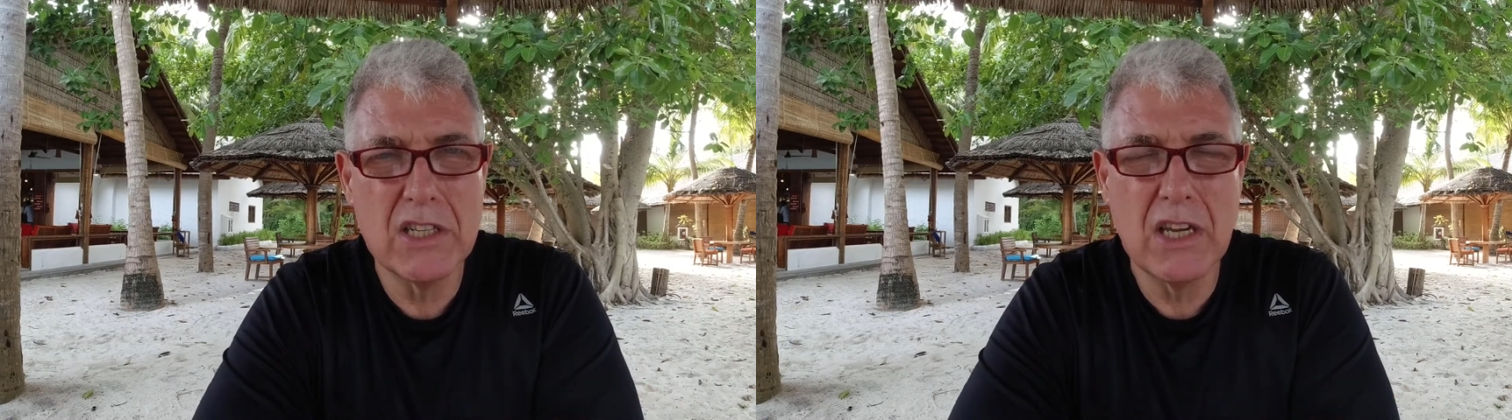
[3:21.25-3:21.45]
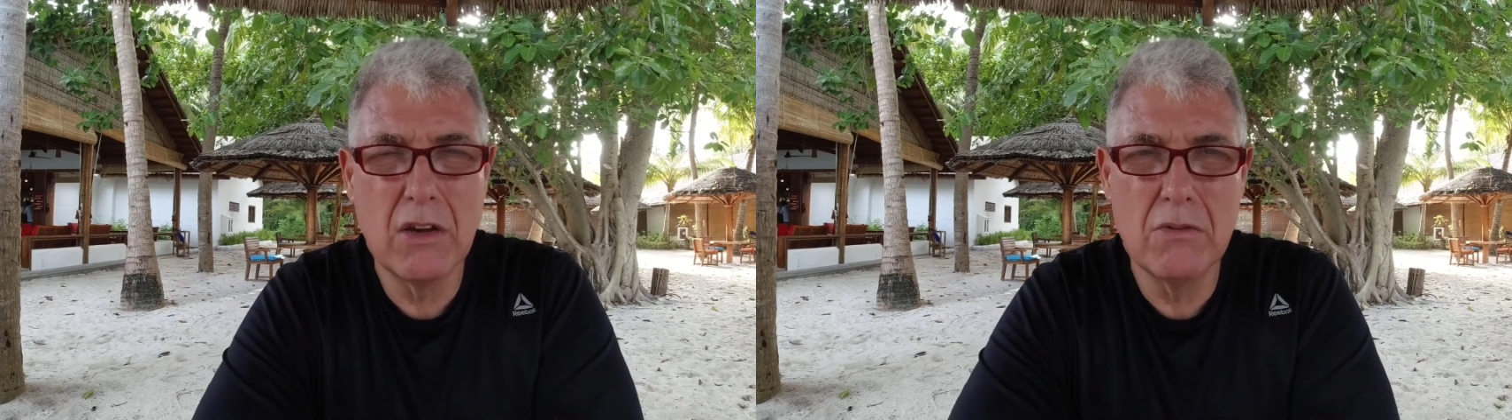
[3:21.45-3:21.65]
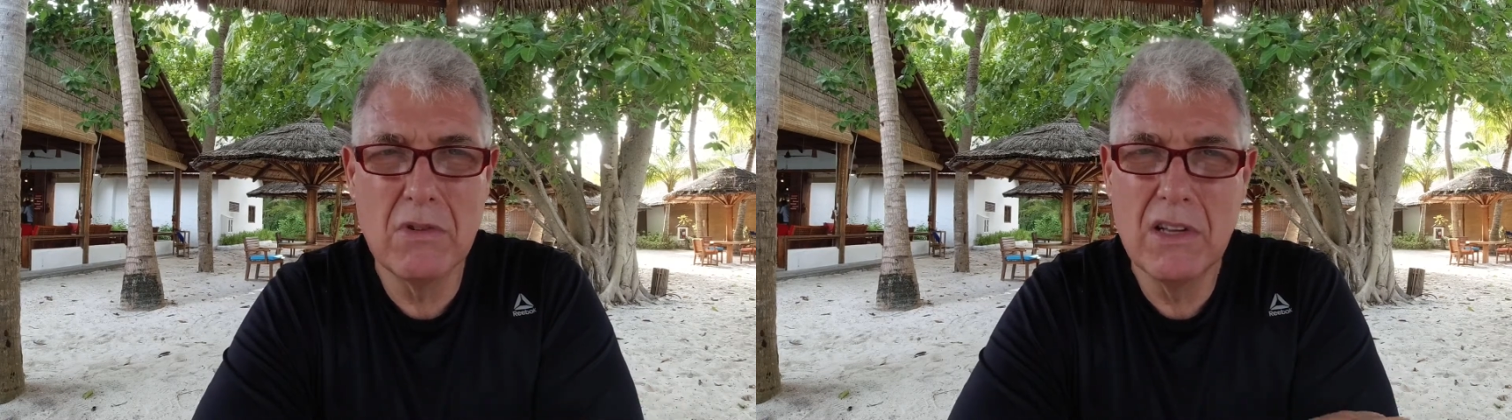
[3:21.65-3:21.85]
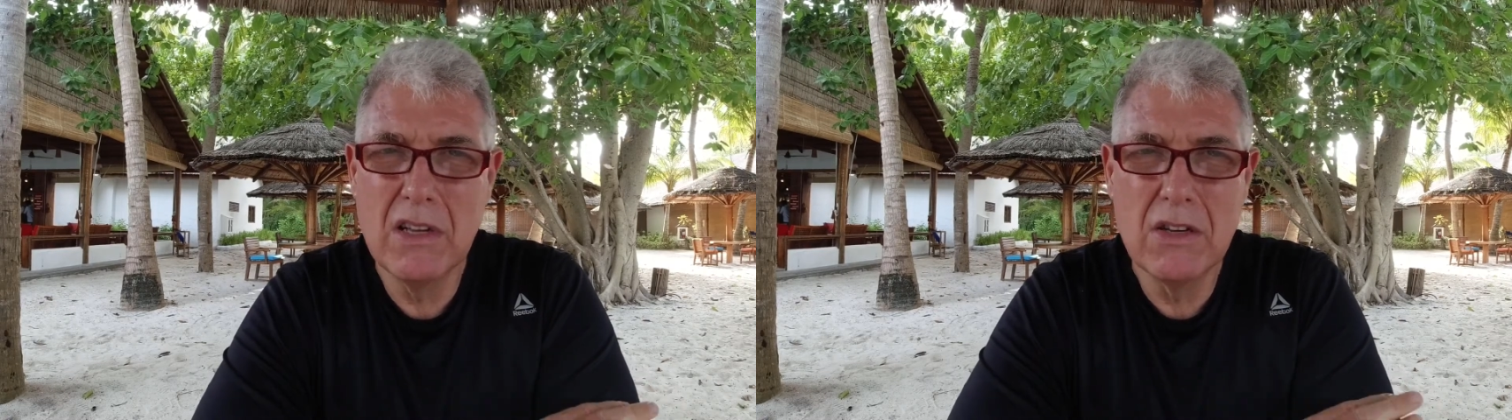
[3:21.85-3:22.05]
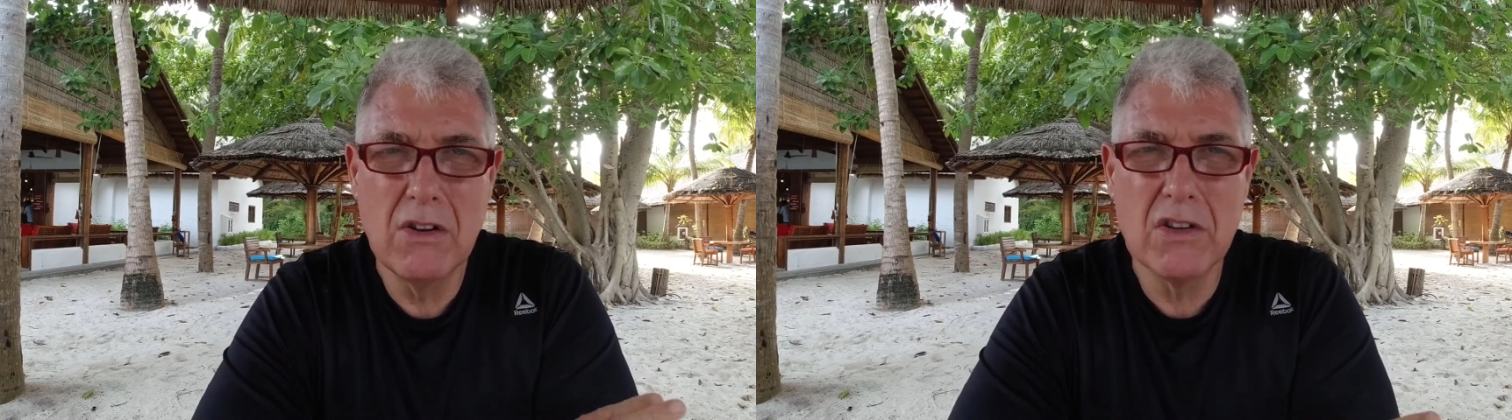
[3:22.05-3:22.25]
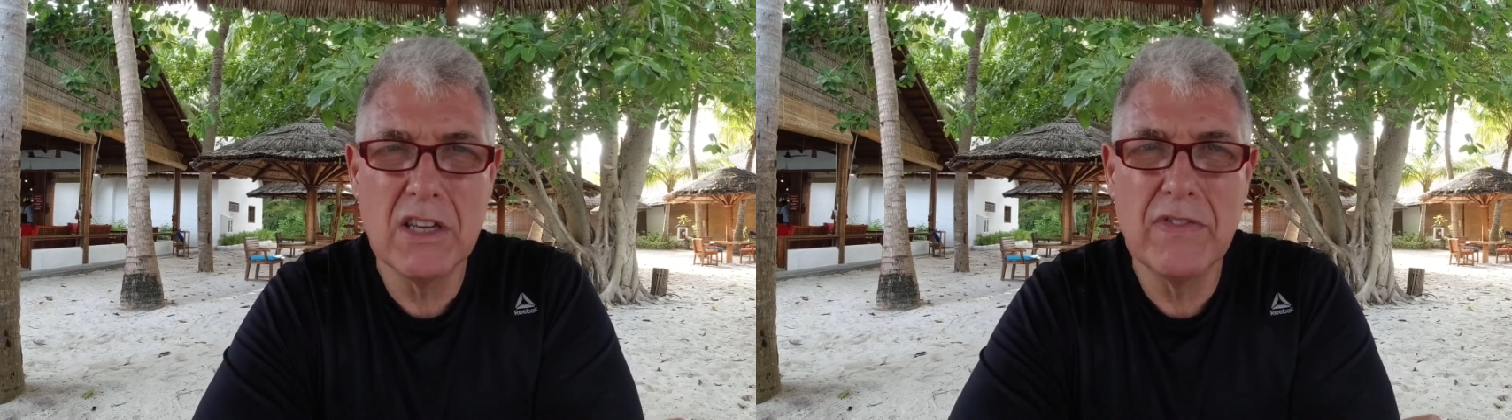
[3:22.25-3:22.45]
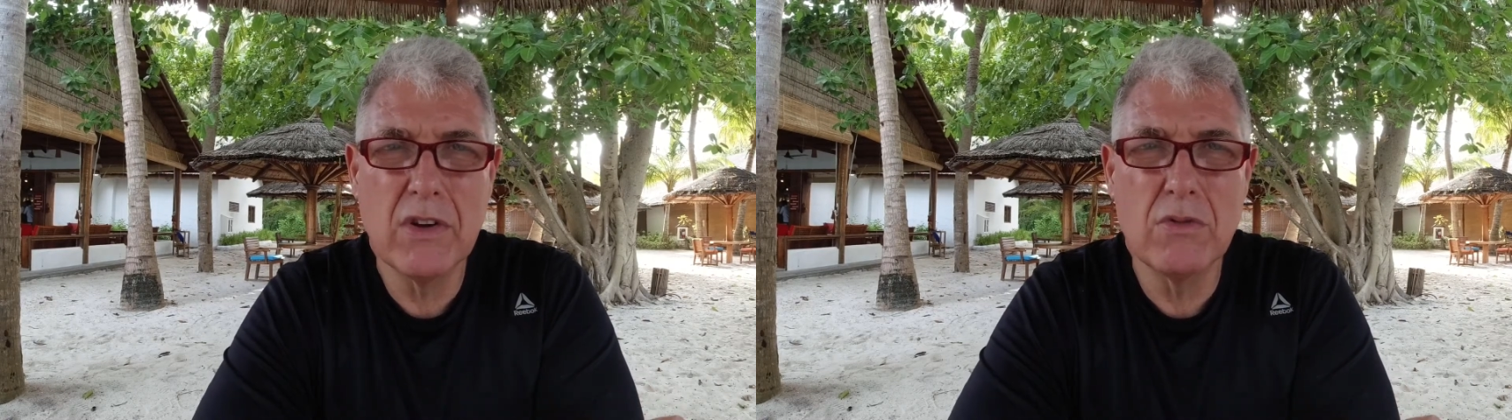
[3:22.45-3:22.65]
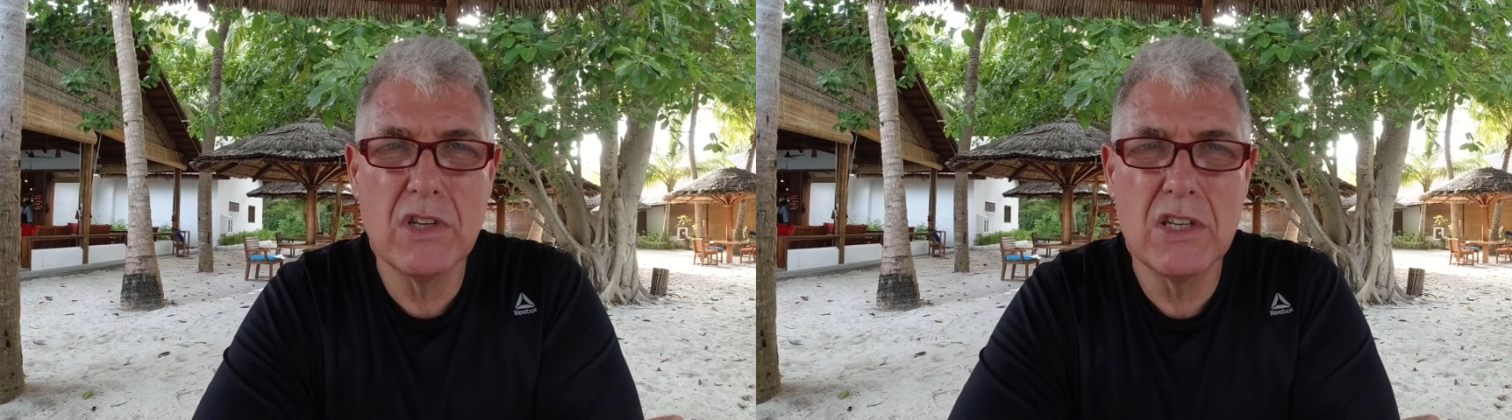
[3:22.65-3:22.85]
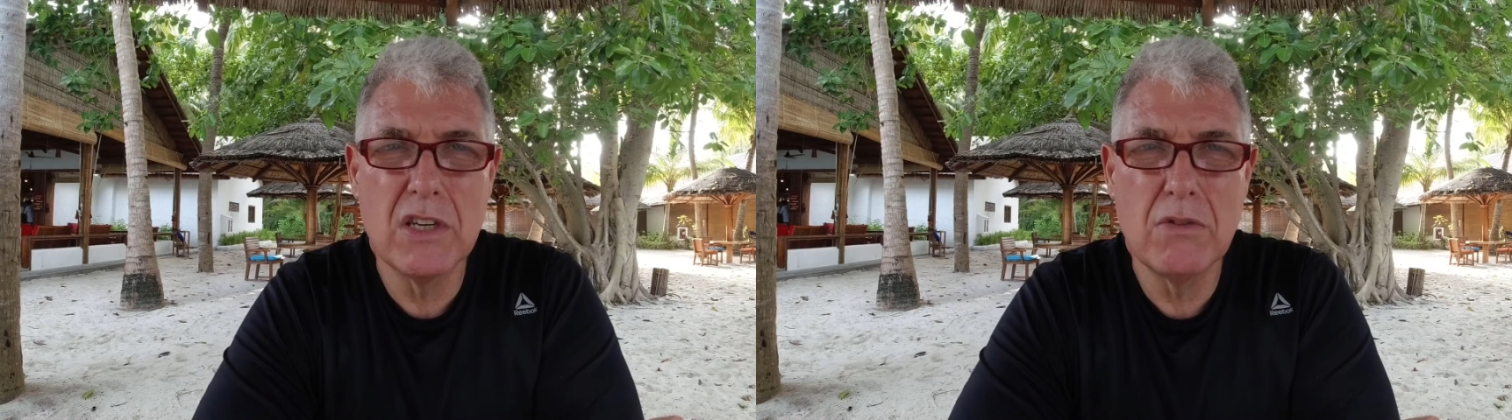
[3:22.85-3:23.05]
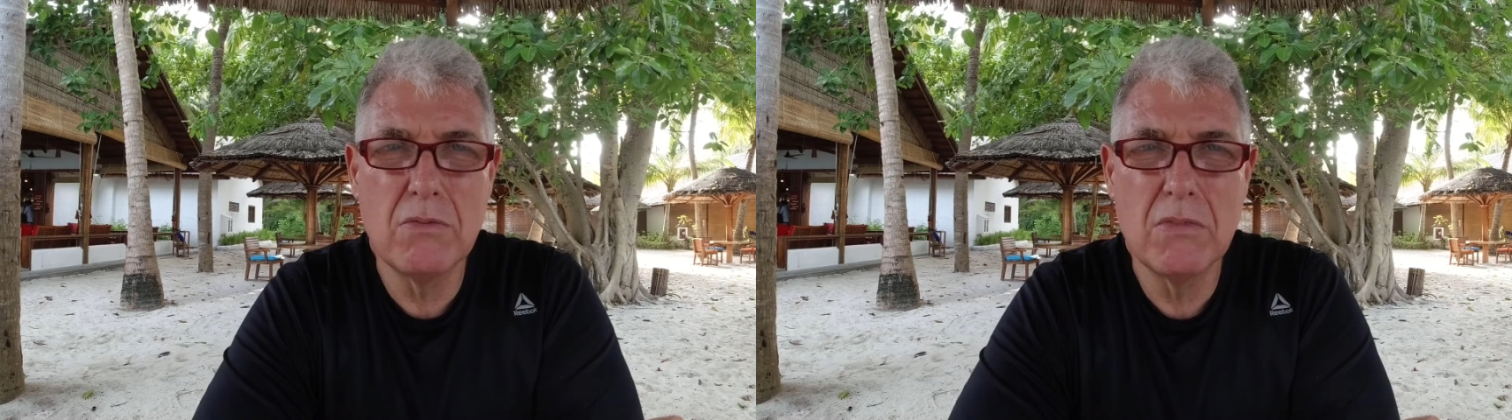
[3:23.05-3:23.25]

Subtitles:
So not difficult to do.